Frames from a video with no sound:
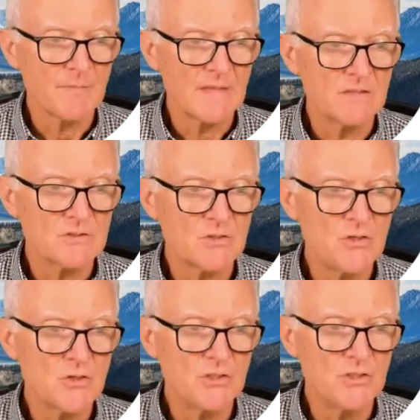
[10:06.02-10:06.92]
you
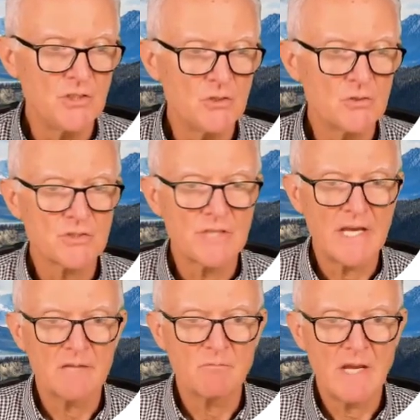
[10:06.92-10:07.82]
can use
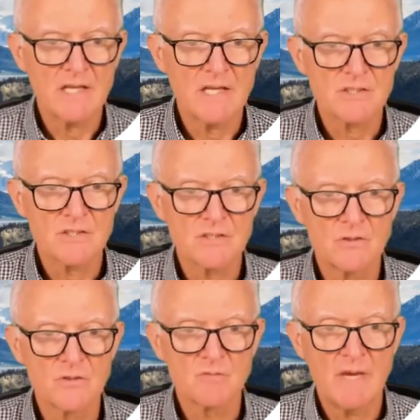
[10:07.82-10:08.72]

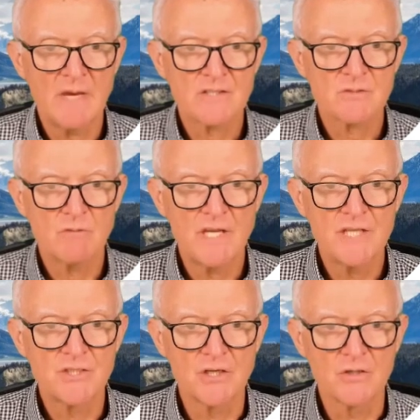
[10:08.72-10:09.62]
those mass
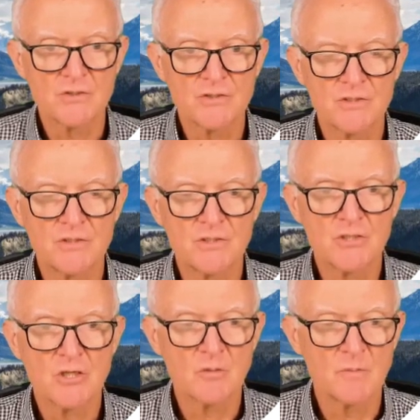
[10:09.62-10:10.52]
ratios to
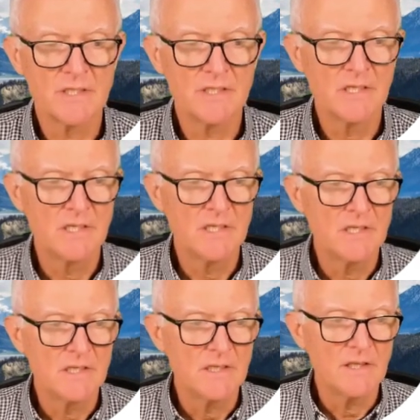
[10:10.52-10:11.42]
determine
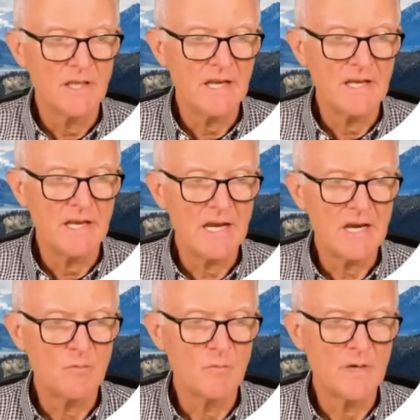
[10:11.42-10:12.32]

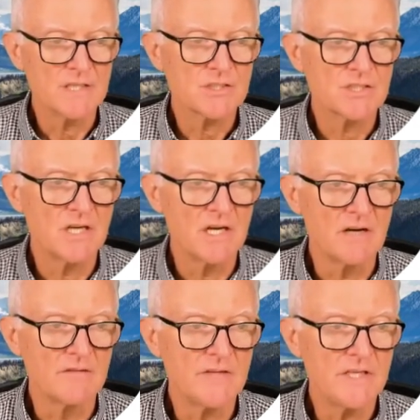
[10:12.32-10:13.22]
how much
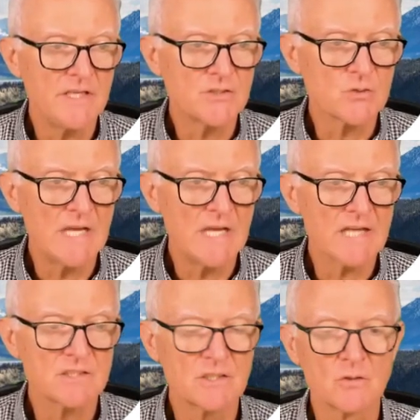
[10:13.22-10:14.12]
of each
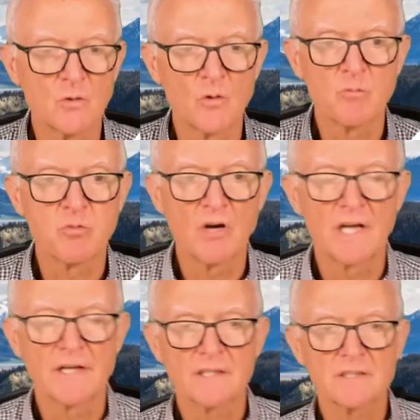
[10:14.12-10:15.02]
reactant or
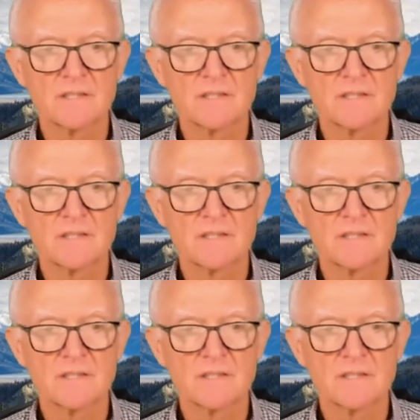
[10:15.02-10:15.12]
product